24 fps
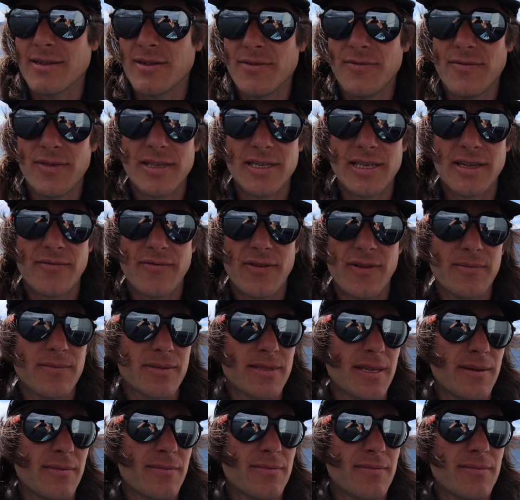Visit from
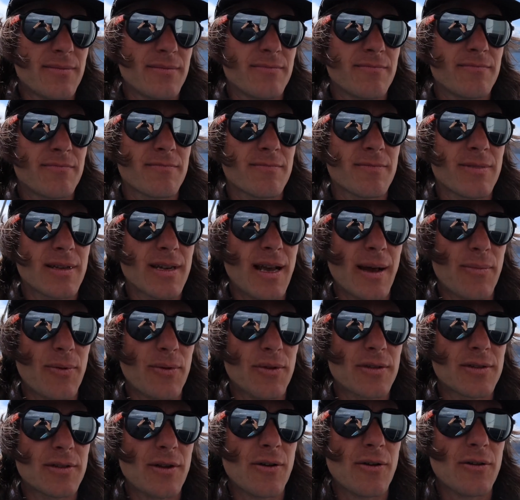some couple
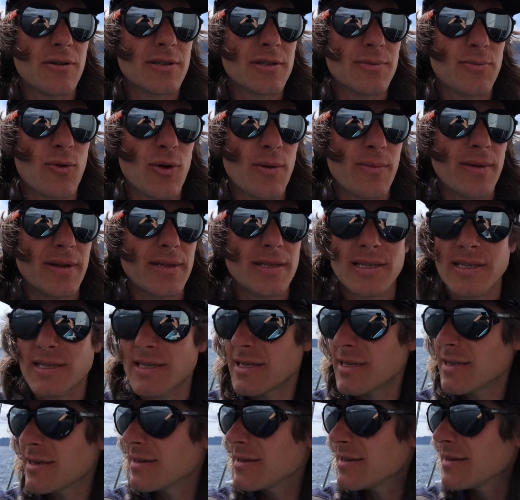of Dall's porpoise.
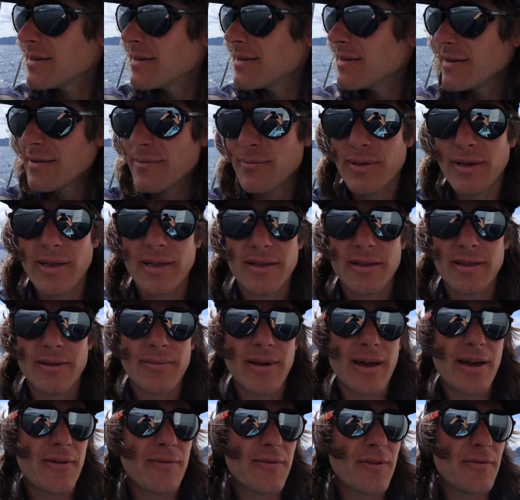Played on the
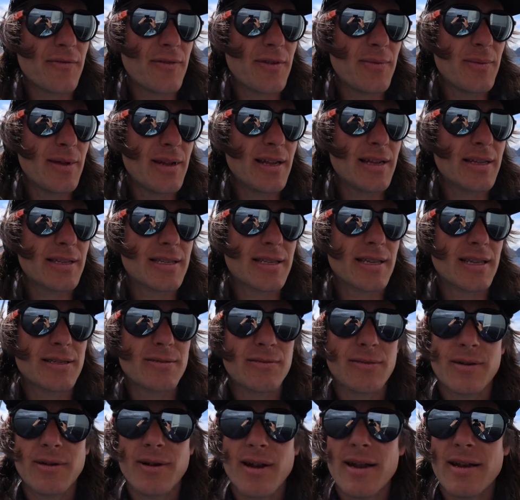bow for a few minutes as
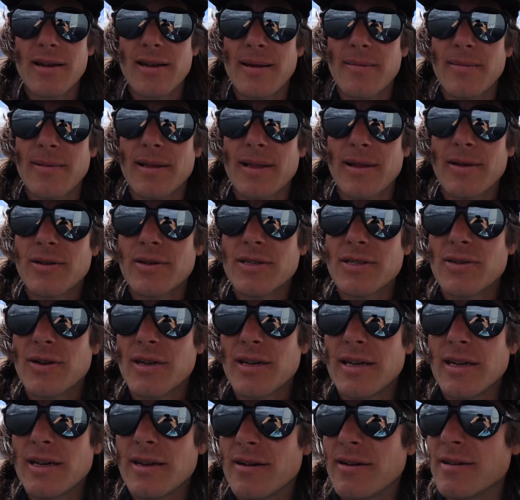we were heading up Clarence
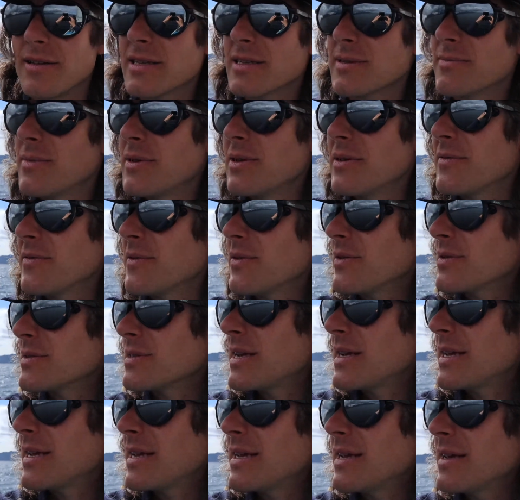Strait here on this beautiful
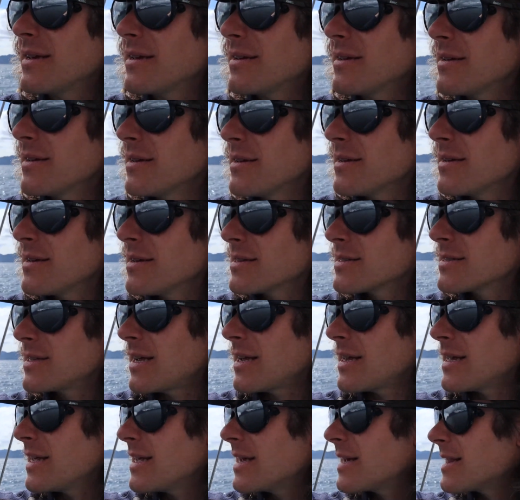sunny
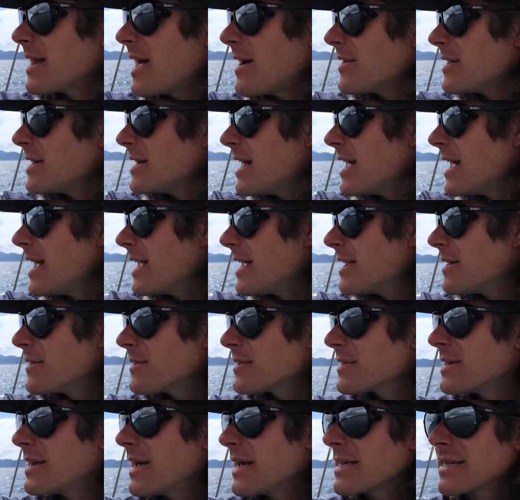cloudy day
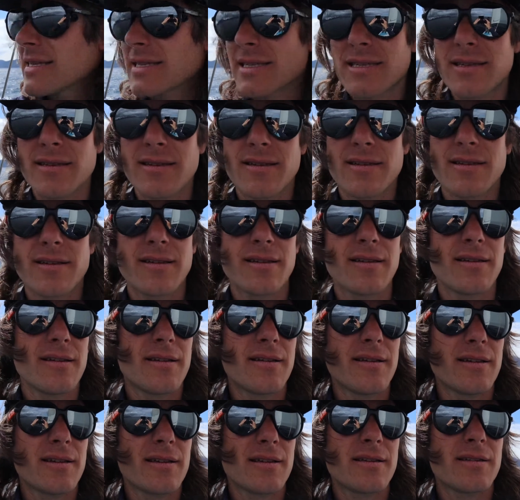with a nice
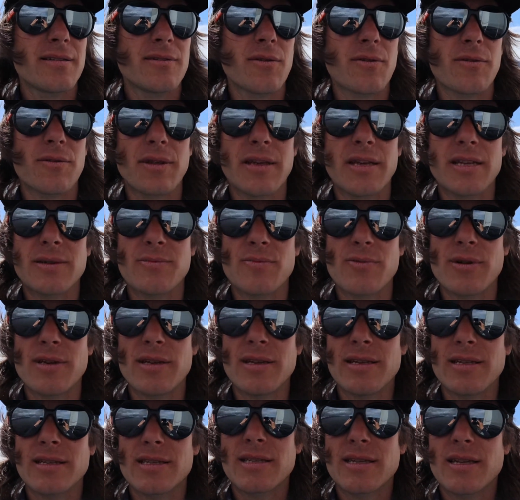northeast
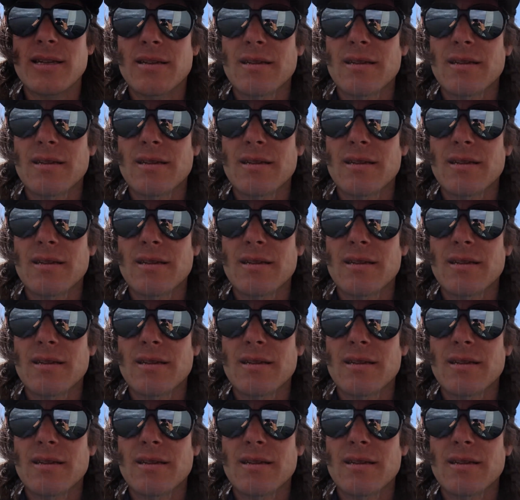breeze.